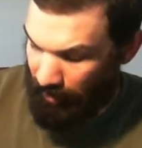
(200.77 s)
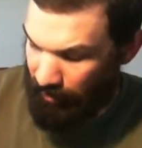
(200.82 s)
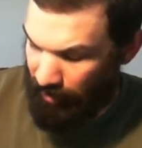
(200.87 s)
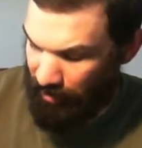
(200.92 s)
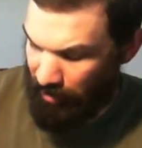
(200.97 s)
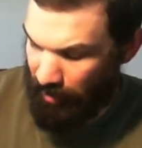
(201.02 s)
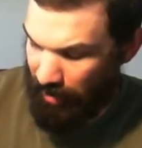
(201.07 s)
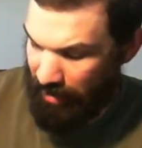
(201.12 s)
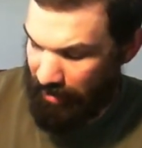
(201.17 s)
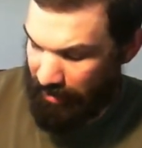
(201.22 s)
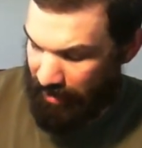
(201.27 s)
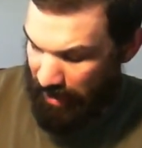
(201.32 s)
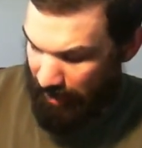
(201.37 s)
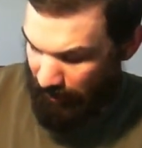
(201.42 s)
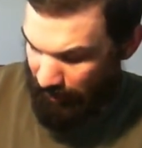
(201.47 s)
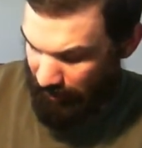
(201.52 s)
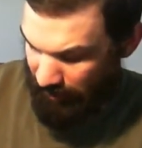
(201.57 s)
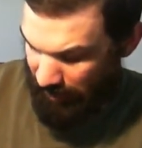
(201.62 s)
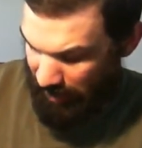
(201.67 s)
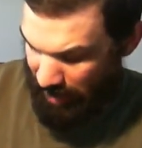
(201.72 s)
Let's go ahead and take
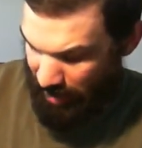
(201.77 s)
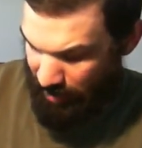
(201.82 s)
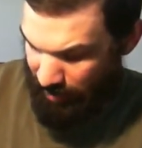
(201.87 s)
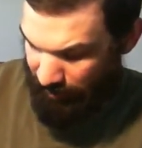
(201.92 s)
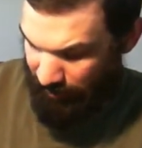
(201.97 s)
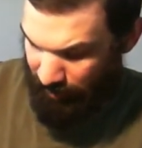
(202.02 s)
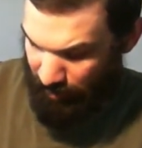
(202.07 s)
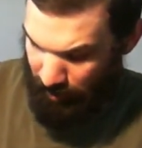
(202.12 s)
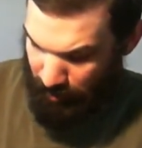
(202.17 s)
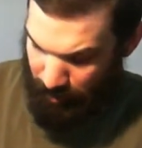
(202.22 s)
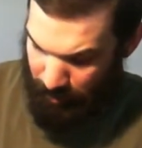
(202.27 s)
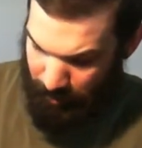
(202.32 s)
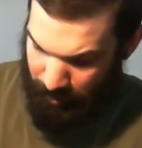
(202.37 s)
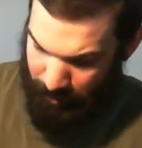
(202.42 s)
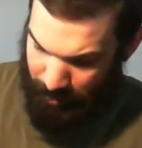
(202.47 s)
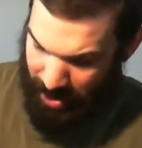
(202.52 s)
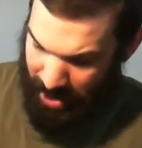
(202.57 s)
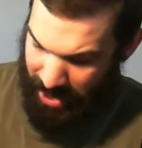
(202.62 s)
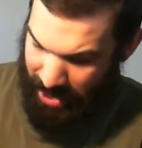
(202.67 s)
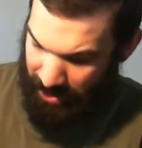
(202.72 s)
this out of the
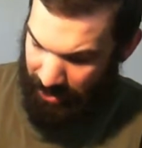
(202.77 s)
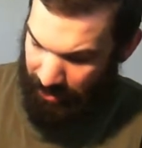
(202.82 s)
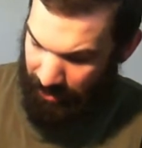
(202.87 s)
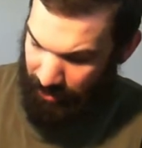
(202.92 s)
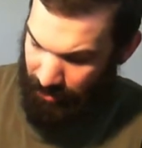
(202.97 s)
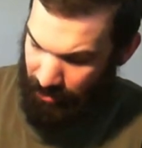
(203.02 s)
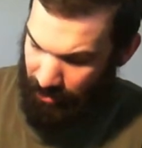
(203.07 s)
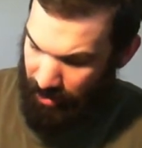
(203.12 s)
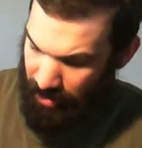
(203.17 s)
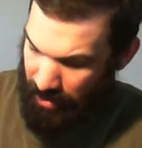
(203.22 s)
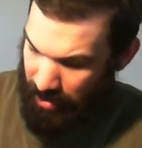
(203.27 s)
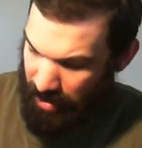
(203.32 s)
package.